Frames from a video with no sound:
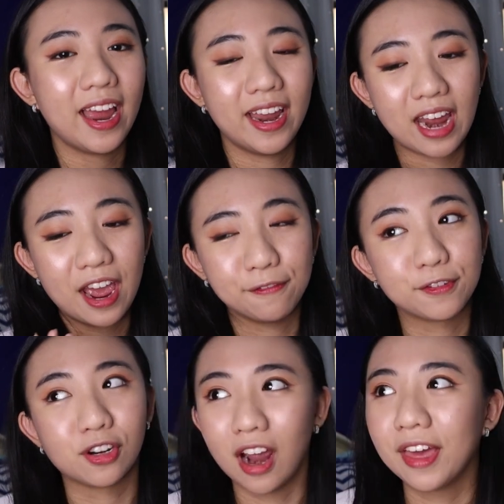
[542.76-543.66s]
and
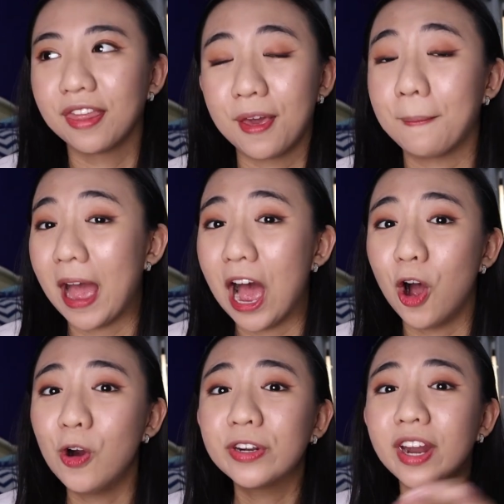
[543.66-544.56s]
I've tried them
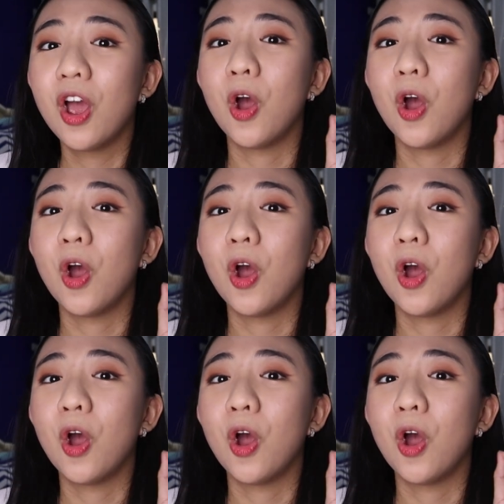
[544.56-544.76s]
out.